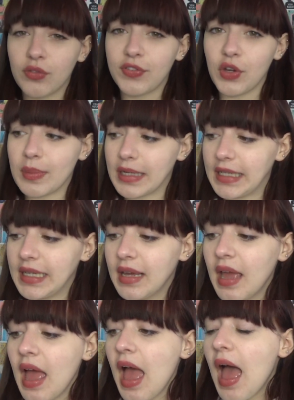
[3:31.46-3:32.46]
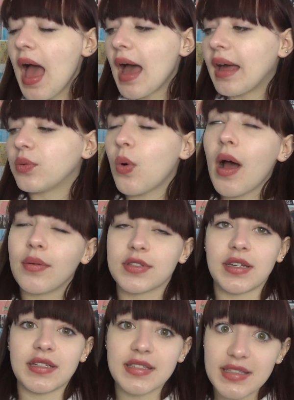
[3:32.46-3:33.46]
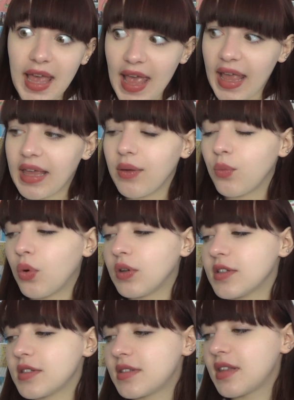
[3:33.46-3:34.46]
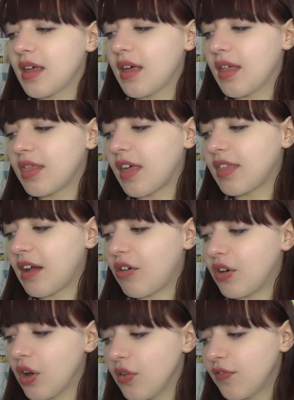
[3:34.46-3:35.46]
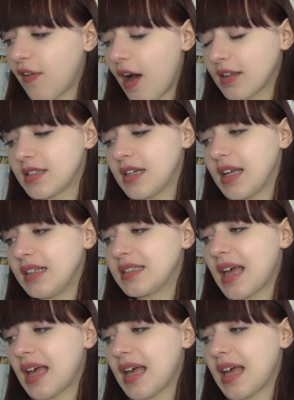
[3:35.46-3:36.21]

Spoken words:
for your money. And what I was going to say was that there are no fastenings,